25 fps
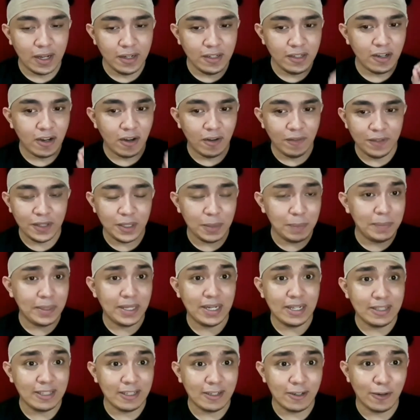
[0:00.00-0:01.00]

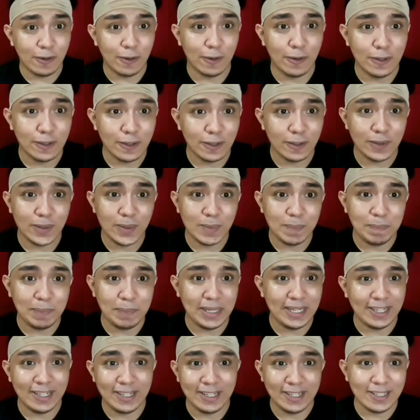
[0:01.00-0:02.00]
uncomfortability ko to
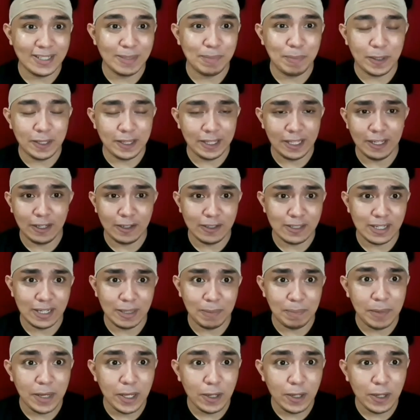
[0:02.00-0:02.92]
speak spontaneously.